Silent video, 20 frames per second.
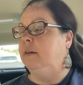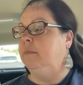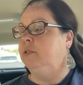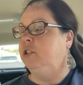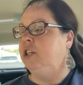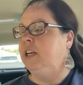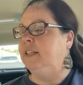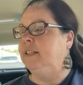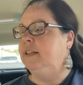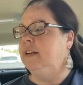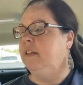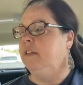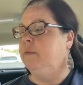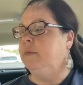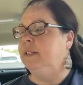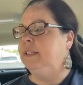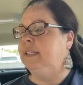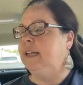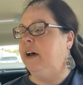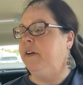She has another
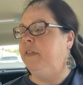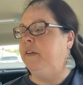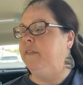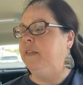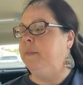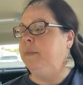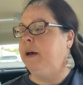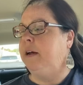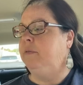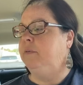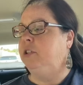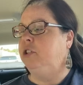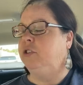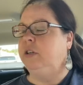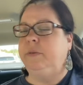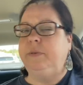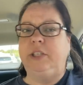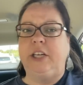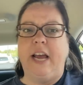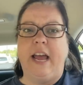one, South of the Buttonwood
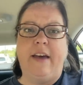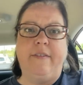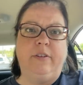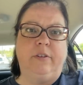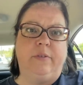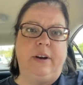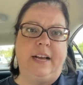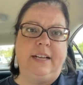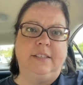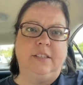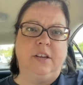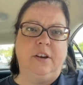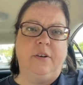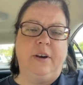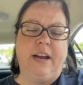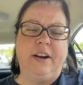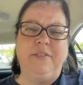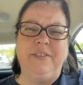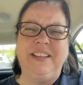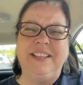Tree, which I haven't read. So
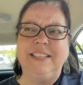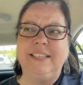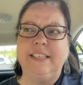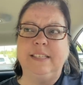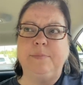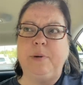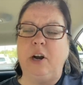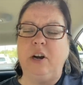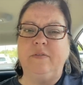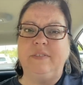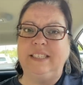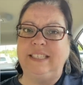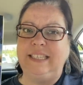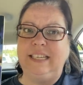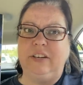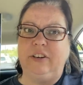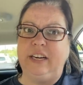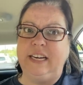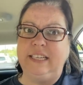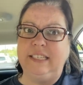I don't think this is part of a
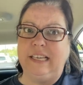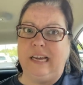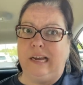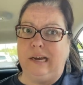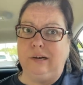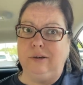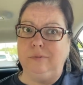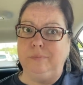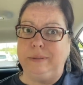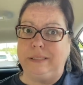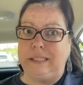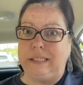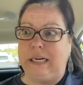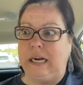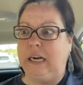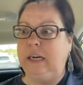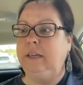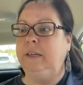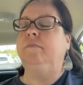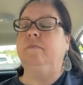series. I hope it's
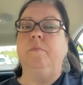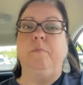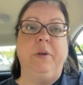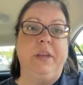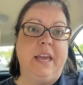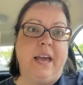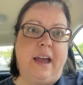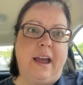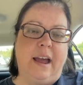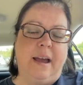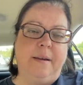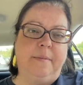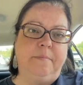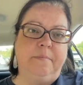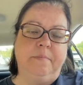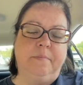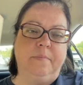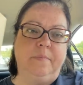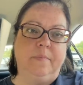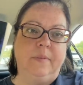not. But yeah,
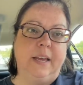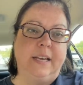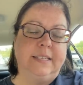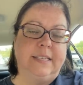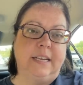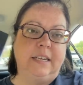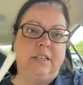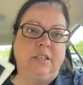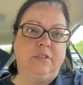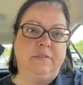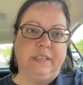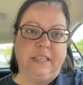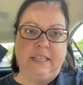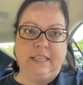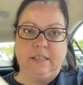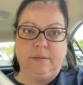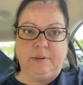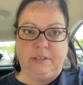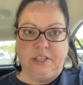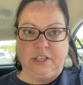I'm excited to read
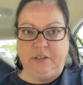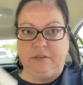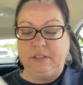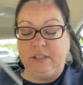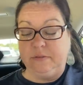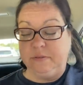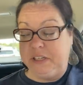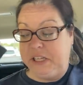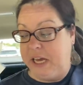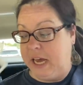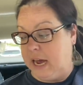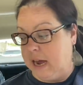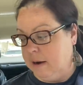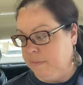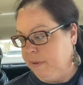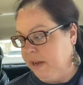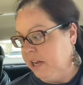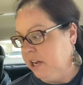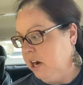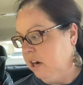this one too. It's really hot
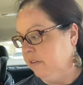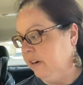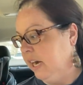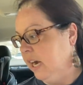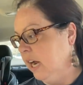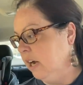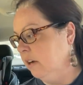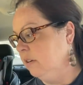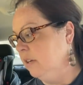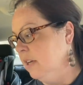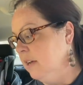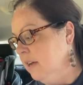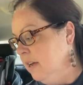in my car right now.